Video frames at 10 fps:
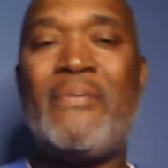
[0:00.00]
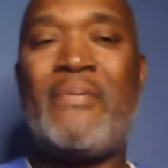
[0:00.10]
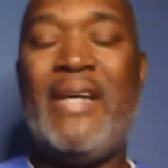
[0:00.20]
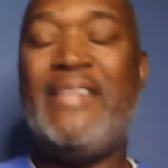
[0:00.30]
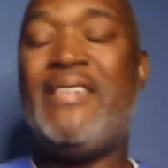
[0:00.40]

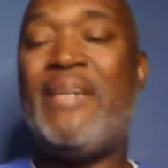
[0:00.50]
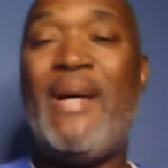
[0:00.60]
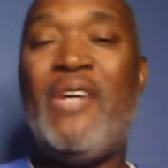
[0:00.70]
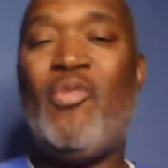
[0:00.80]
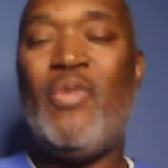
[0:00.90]
if
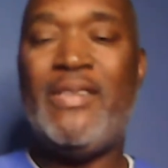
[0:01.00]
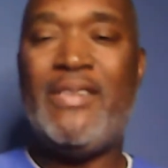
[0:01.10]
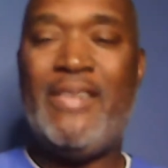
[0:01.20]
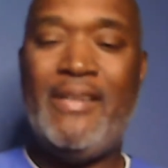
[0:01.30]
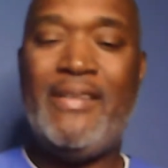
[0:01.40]
somebody
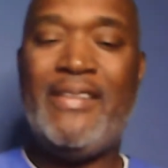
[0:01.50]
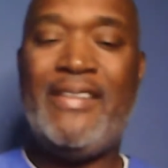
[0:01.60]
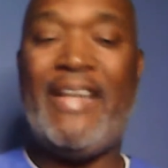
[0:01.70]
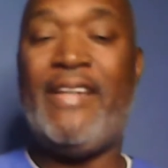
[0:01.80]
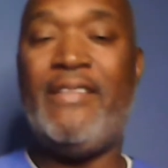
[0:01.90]
was
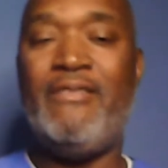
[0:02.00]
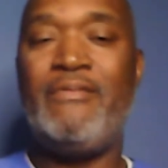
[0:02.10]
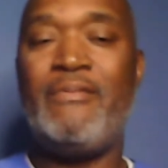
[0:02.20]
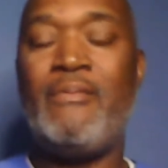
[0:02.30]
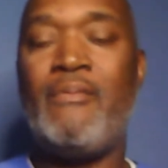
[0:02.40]
gay,
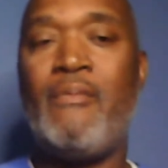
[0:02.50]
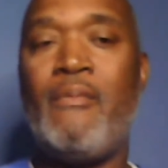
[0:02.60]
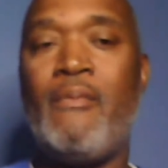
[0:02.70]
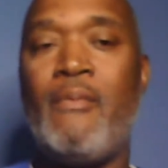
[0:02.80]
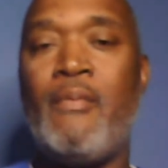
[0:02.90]

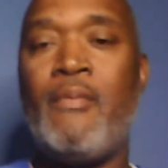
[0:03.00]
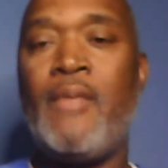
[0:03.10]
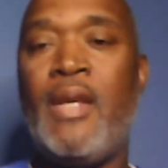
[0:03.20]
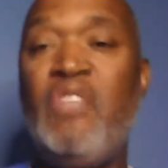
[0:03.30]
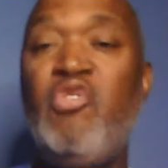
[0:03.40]

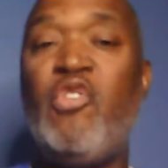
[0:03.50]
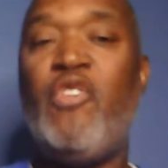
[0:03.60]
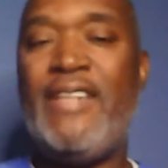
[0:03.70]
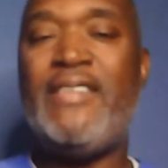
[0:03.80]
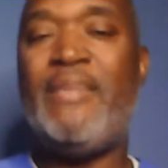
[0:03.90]
you were
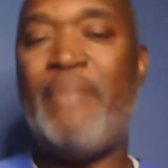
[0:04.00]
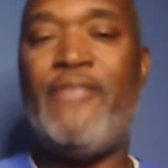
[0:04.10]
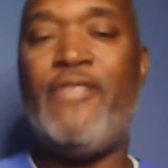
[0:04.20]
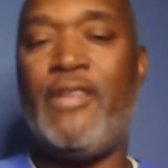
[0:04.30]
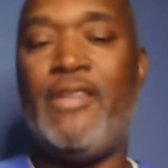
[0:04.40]
raised to
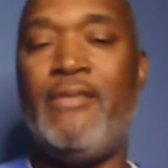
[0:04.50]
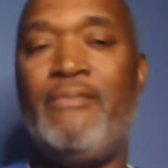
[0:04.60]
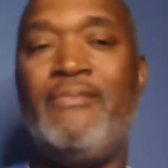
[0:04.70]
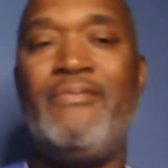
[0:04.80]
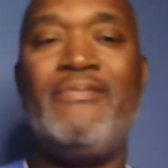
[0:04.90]
make fun of them.
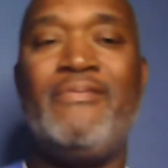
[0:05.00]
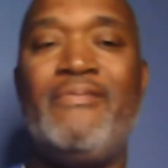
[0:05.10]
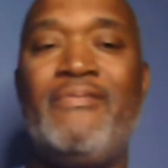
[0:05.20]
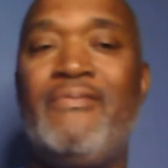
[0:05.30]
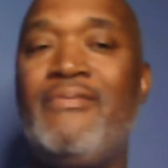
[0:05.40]

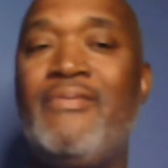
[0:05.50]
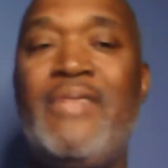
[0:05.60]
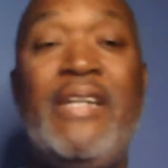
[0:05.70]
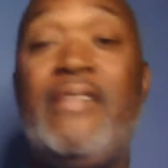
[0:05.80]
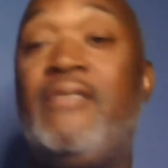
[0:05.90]

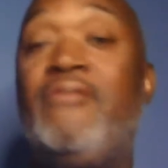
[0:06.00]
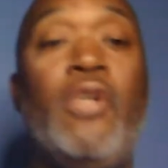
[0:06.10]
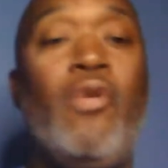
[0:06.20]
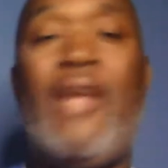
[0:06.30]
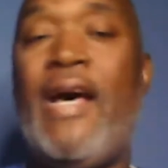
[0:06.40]

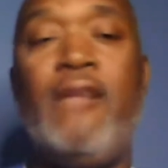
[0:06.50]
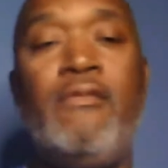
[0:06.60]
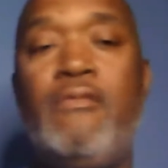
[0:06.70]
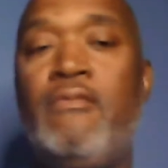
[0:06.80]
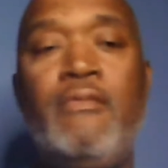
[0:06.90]
No lie.
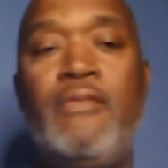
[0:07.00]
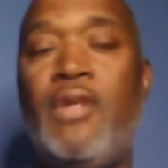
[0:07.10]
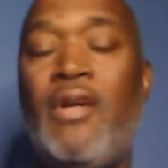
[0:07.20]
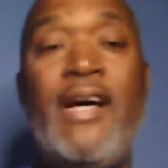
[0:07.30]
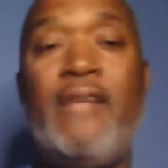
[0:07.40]
No
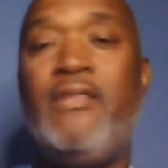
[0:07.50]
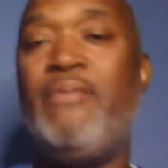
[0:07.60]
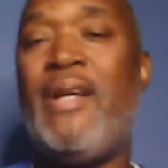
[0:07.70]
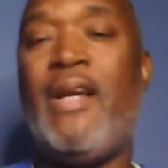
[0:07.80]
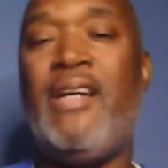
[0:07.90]
lie. You
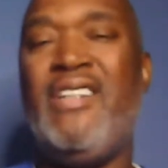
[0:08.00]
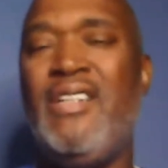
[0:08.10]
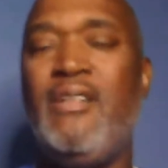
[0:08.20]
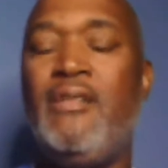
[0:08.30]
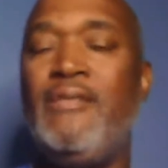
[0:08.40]
might like,
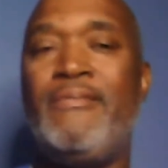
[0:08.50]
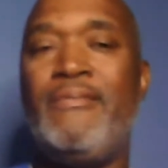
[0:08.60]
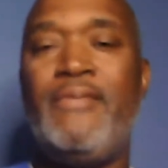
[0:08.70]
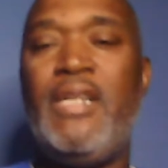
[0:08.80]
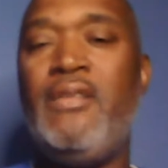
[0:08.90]

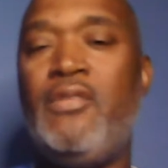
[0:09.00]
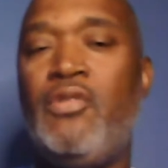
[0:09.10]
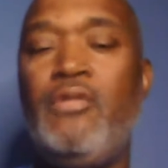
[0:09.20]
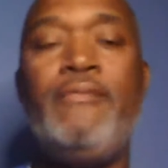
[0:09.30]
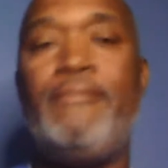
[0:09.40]
dang,
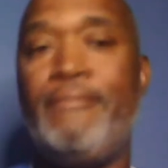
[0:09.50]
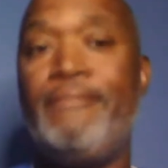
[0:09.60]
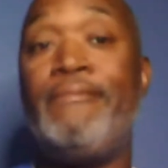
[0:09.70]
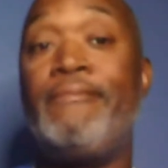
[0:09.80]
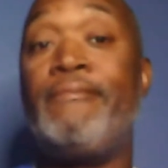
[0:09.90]
true.
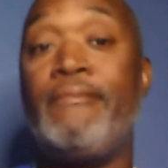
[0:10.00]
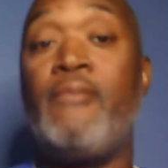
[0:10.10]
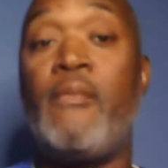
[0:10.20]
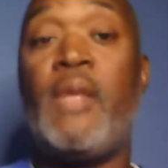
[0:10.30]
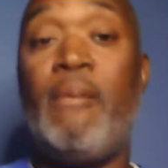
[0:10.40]

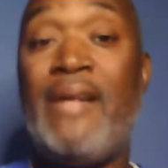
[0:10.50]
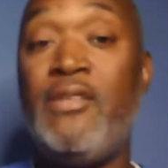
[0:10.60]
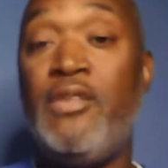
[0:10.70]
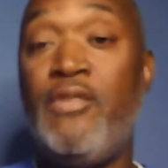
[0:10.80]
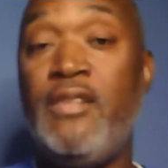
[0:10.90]
My
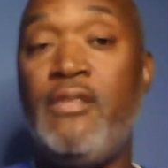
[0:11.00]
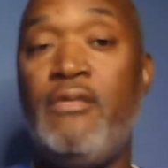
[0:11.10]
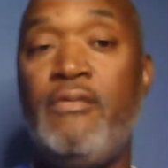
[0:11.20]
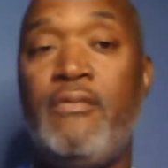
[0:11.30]
generation,